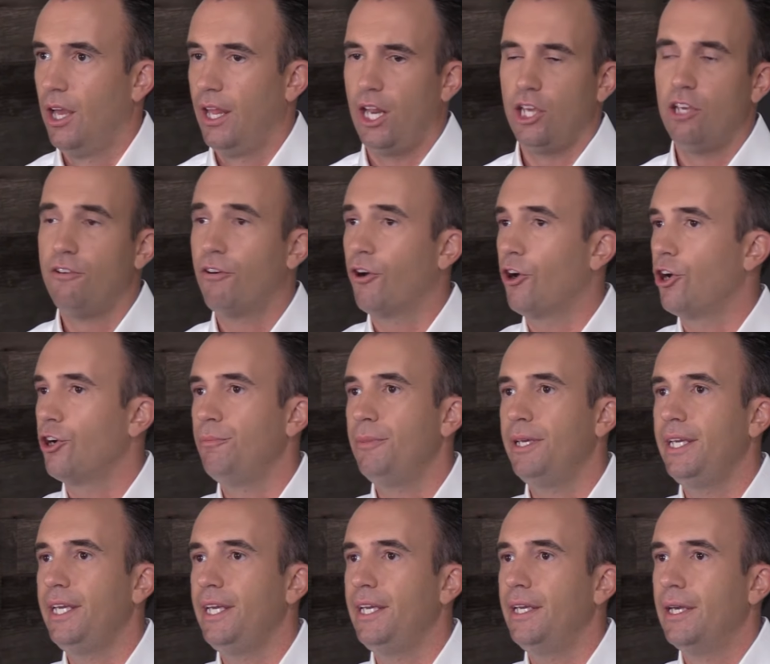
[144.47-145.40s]
Now, you've heard
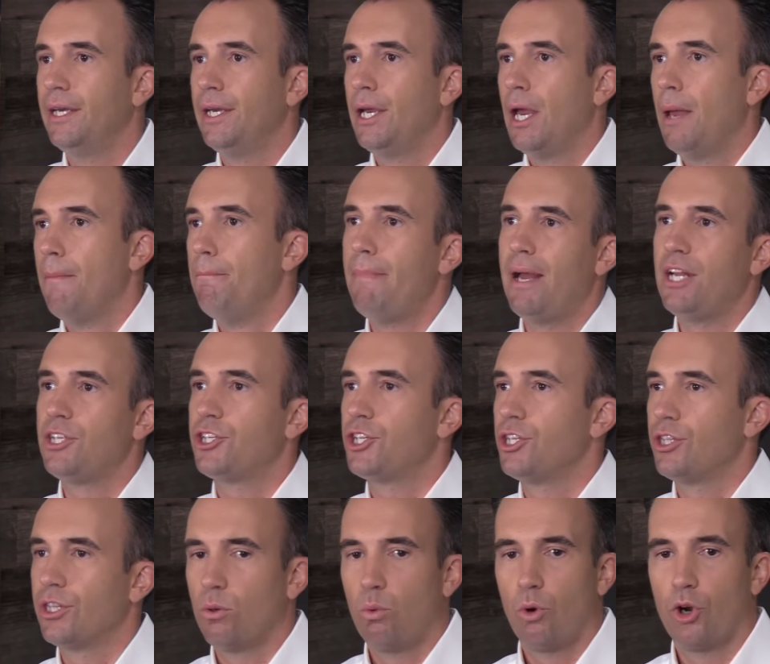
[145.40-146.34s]
me
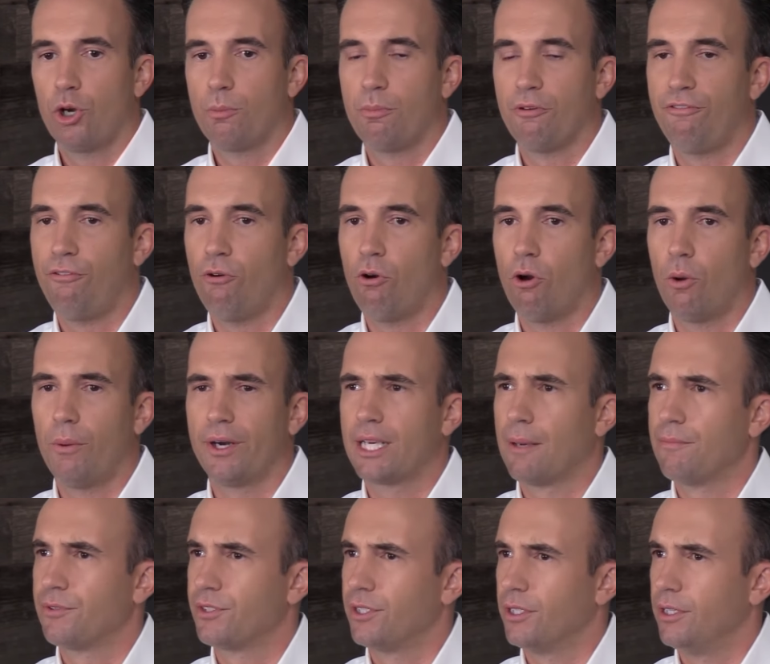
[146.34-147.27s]
mentioned the word before when it
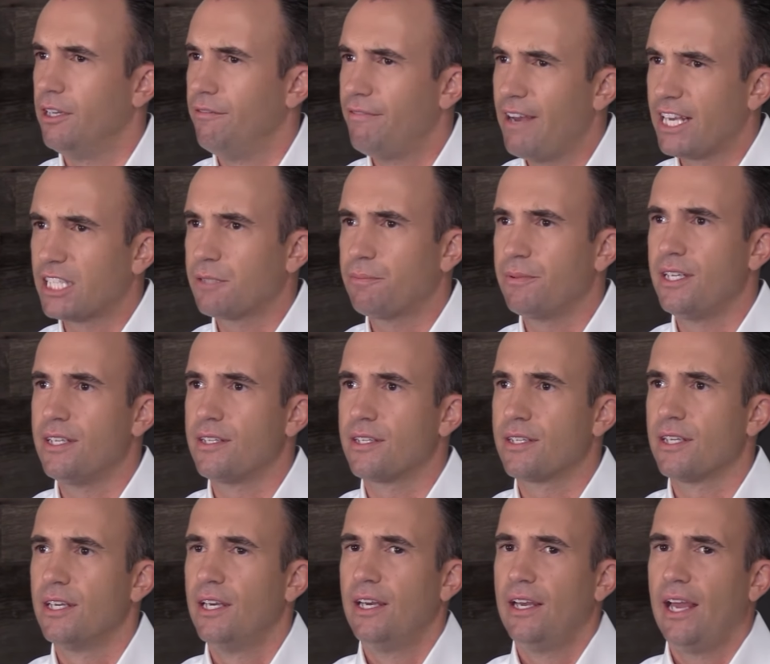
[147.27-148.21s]
comes to
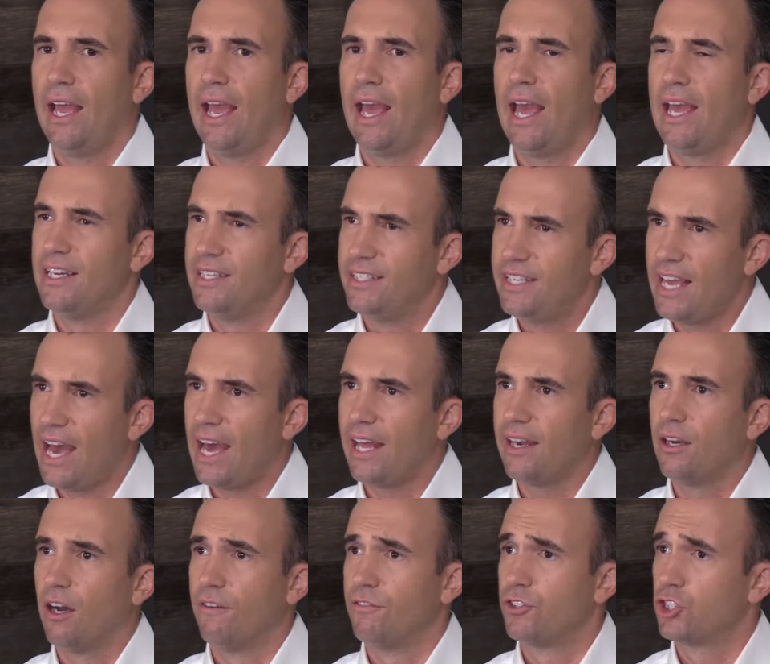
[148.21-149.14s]
investments and
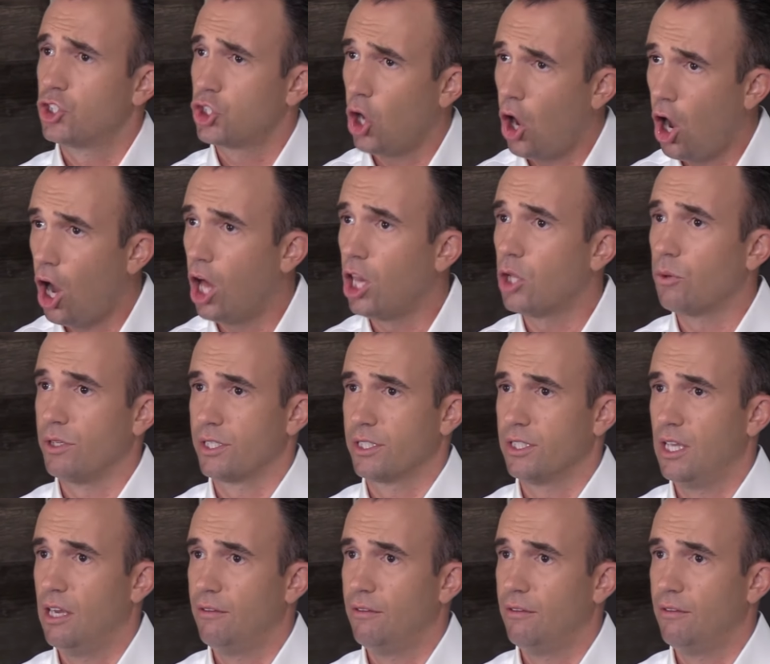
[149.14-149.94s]
debt of tolerance